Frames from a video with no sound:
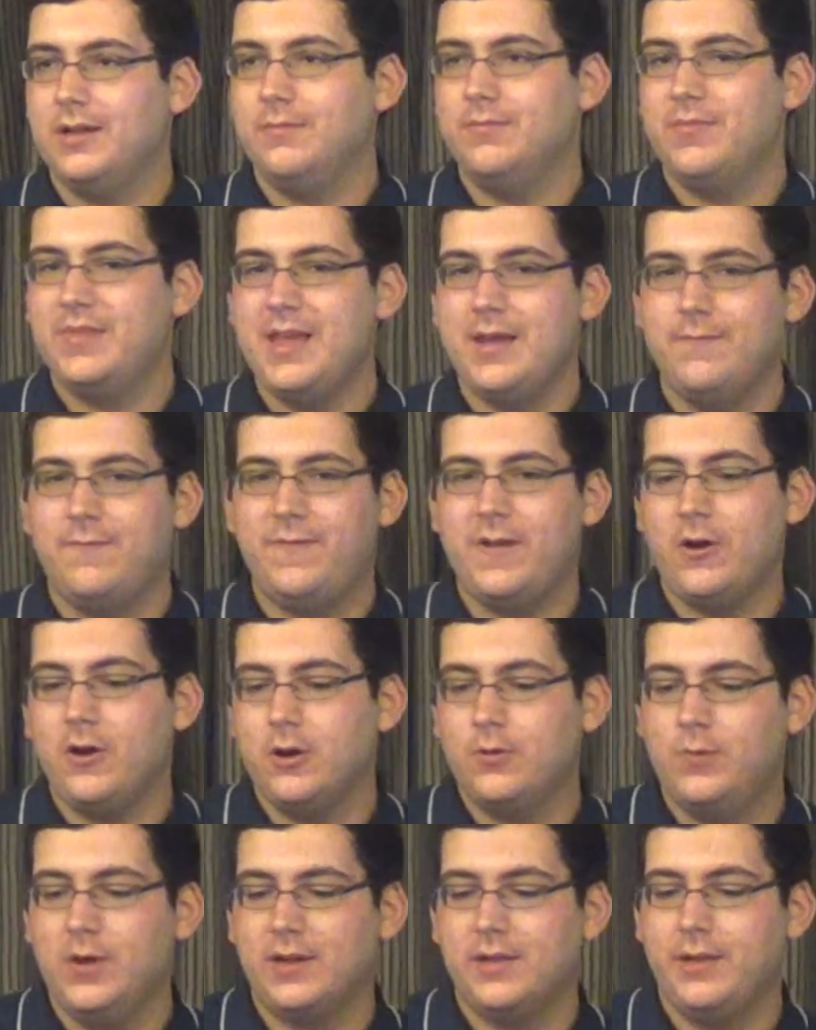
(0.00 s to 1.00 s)
And they
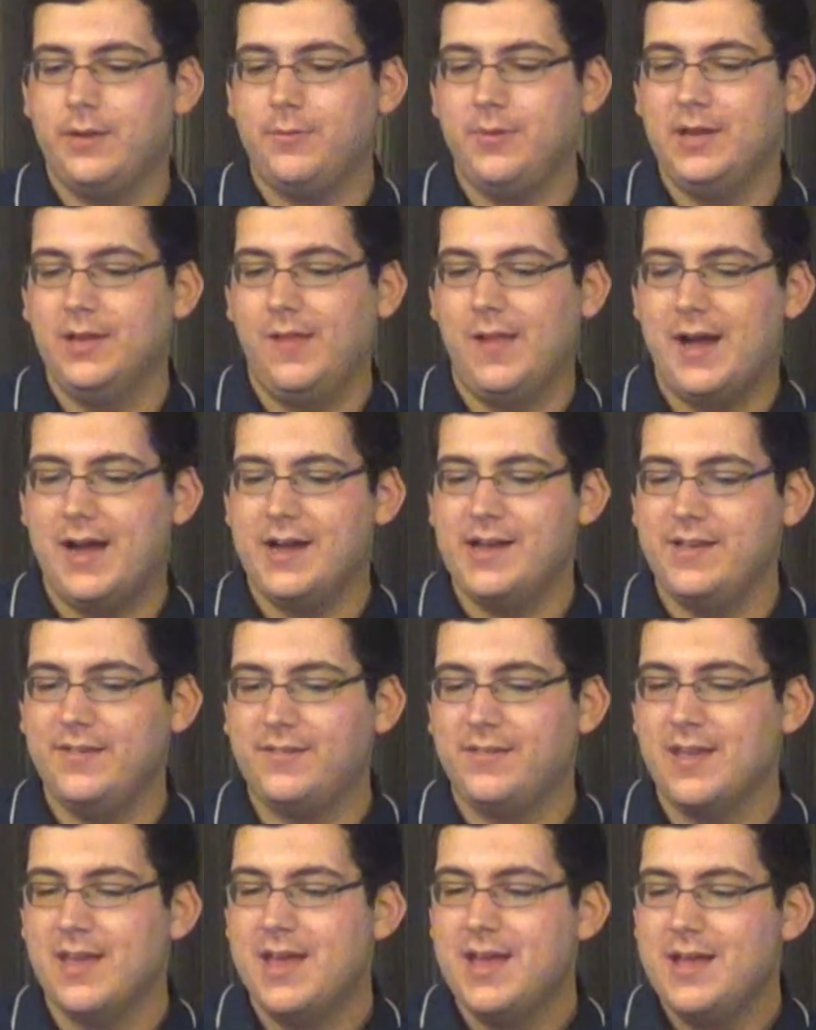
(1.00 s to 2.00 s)
very quickly
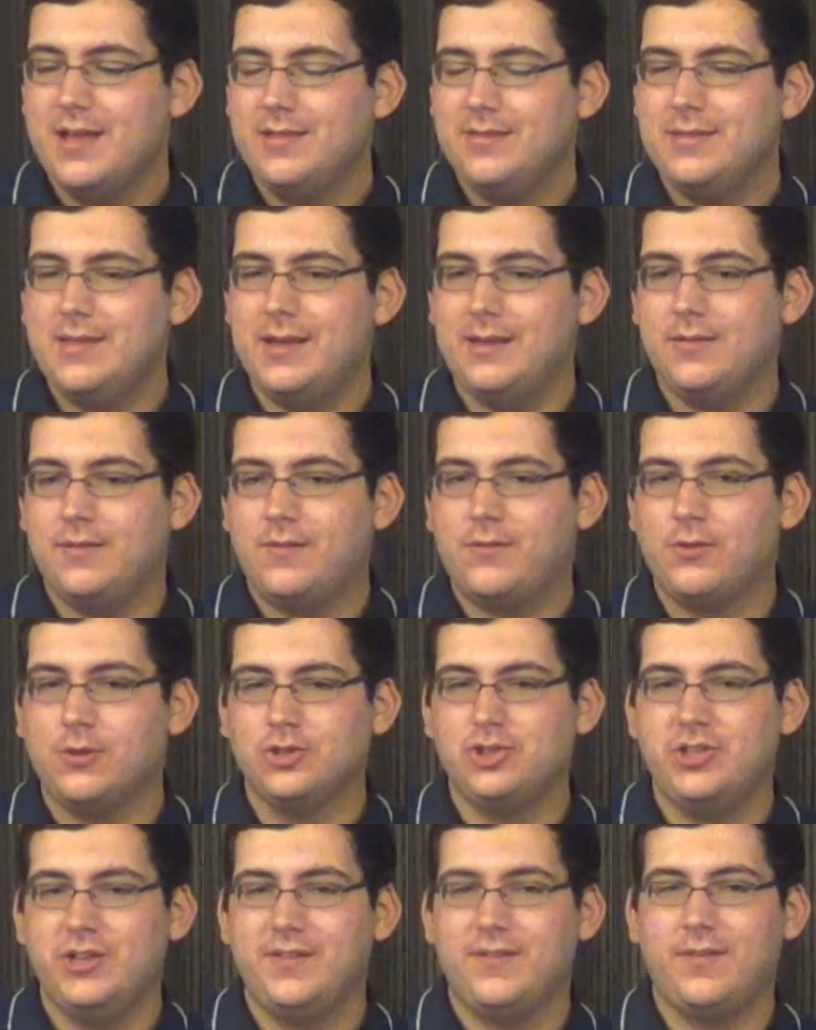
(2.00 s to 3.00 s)
realized that
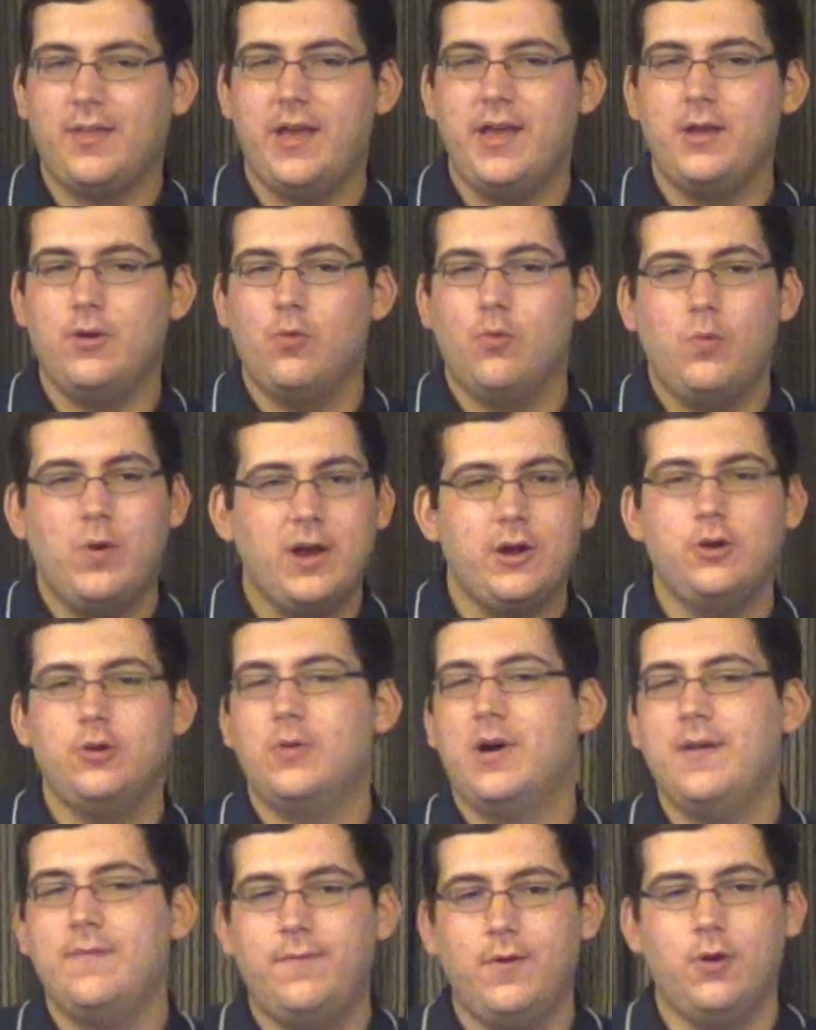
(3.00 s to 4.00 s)
searches like, where
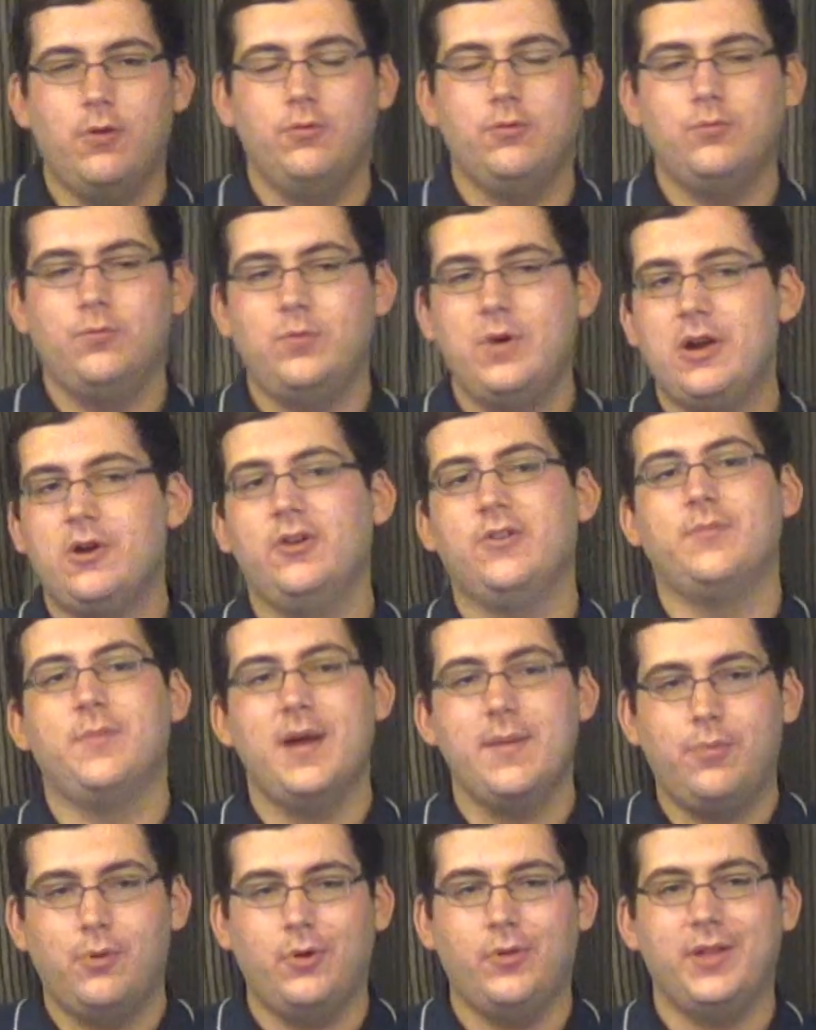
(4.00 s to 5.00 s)
do I vote? Where is
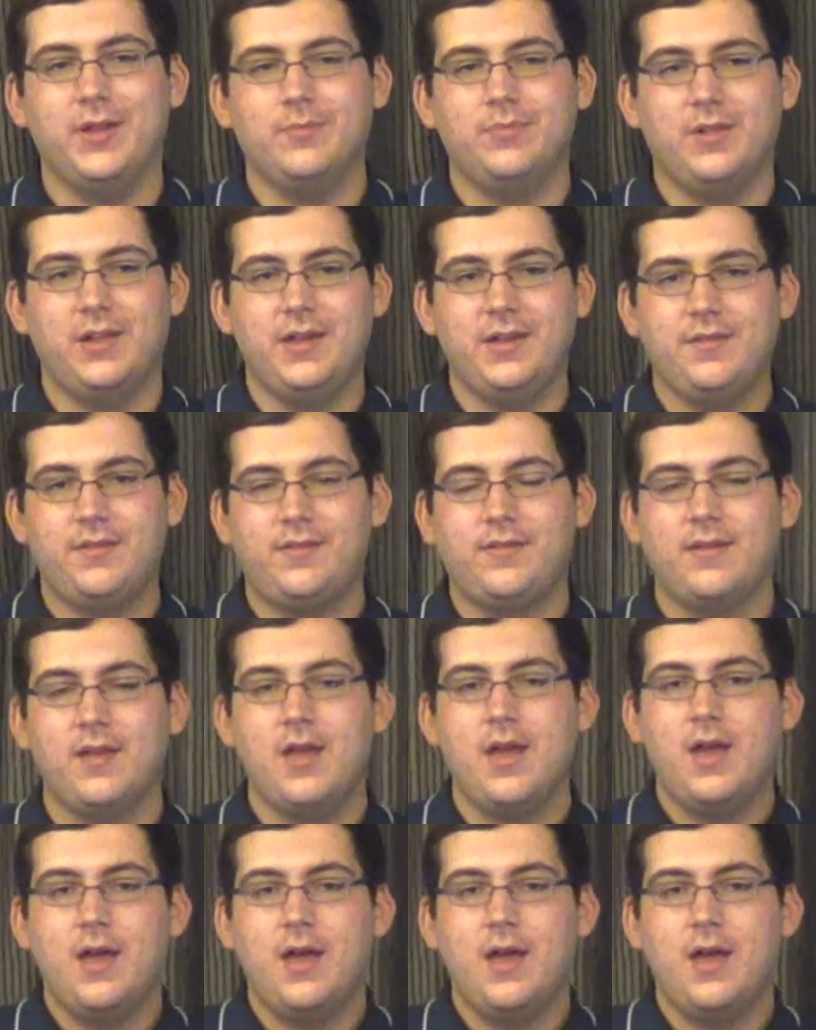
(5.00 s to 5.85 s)
my polling place?